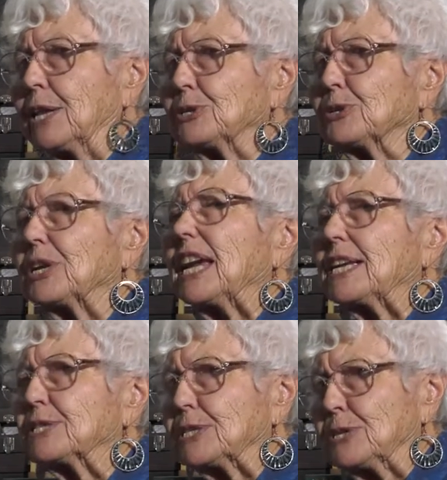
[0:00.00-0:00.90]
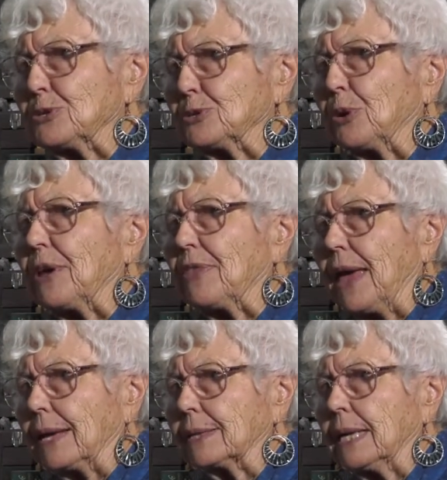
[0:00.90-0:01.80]
let your guests enjoy
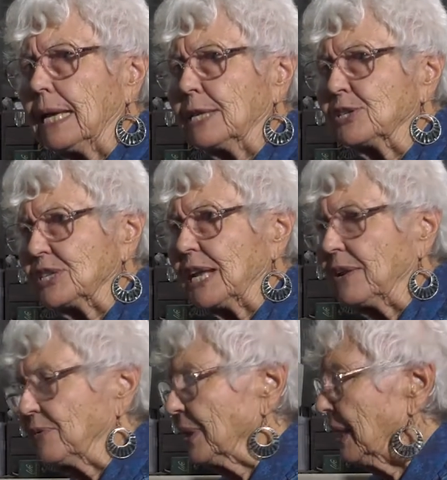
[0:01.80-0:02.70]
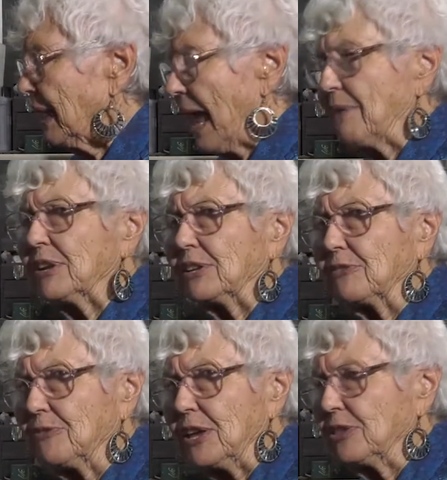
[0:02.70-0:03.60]
that instead of having to
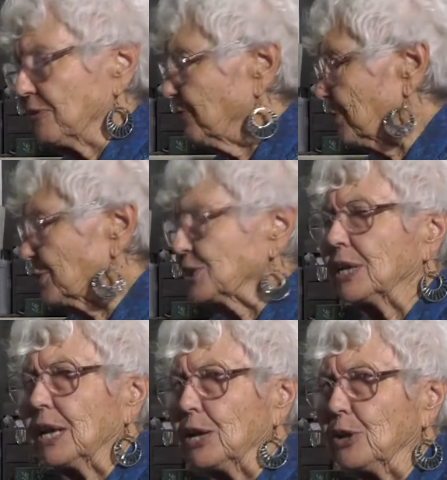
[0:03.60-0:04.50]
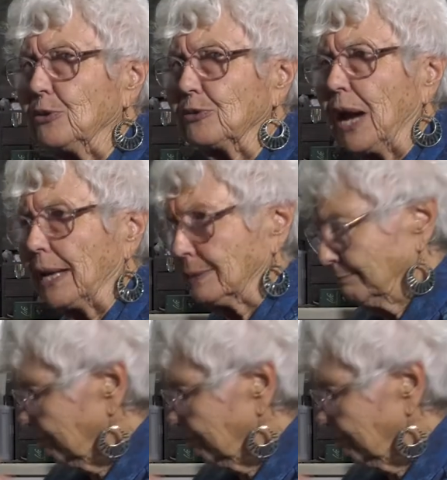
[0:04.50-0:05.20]
feed the fish. You've got